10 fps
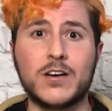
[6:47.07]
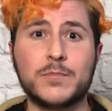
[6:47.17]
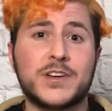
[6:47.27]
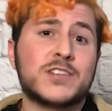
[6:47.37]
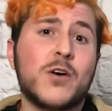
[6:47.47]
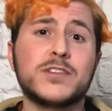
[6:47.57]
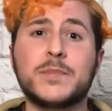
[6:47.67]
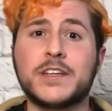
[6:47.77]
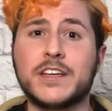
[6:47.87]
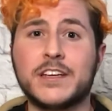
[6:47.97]
Because
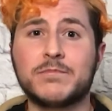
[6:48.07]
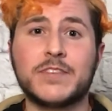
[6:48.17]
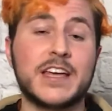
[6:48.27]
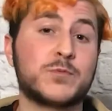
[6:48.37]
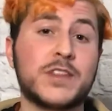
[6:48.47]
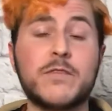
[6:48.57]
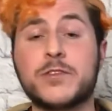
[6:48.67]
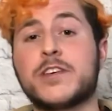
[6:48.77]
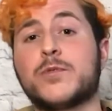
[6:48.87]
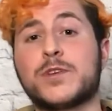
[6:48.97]
ultimately, as with
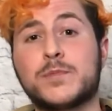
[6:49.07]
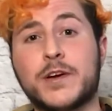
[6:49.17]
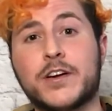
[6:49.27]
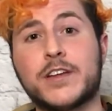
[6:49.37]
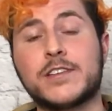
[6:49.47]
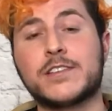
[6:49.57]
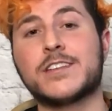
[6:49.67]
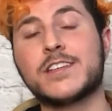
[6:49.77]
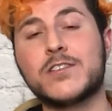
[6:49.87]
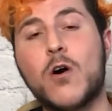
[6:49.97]
everything you experience,
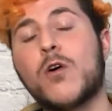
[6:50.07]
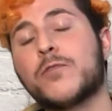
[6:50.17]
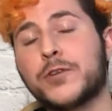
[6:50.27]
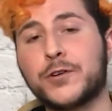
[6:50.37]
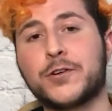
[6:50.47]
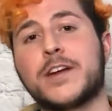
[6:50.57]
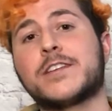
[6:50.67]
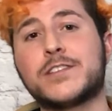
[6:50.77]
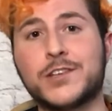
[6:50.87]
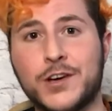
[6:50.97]
it's all for your
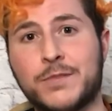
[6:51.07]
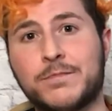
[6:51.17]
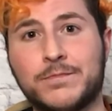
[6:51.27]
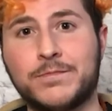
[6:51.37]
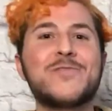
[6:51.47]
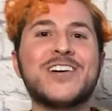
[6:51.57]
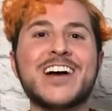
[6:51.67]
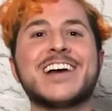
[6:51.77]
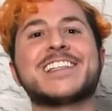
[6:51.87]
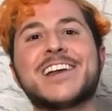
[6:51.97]
greatest good. Well
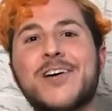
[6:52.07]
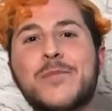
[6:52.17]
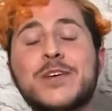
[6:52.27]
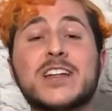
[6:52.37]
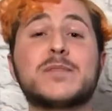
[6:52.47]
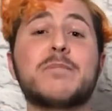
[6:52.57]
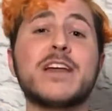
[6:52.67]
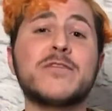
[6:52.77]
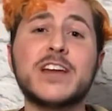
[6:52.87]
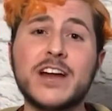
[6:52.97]
guys, I hope you got some
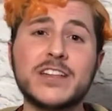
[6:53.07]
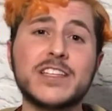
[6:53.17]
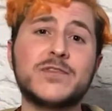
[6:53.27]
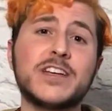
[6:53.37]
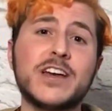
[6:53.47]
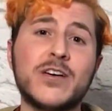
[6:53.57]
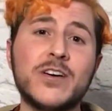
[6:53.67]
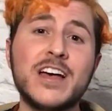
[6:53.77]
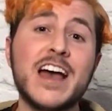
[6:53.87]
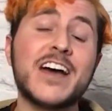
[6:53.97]
benefit out of this video
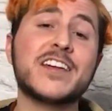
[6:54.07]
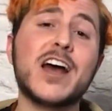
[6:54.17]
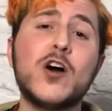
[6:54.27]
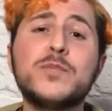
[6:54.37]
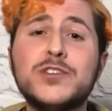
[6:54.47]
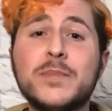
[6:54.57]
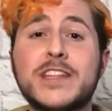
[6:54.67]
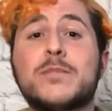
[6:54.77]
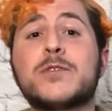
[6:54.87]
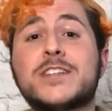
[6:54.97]
and that it helps you make
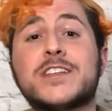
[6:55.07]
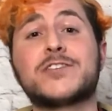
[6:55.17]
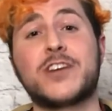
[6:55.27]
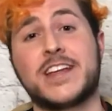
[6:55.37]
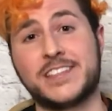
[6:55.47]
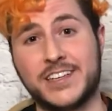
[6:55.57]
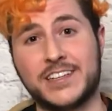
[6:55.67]
the most of this transit.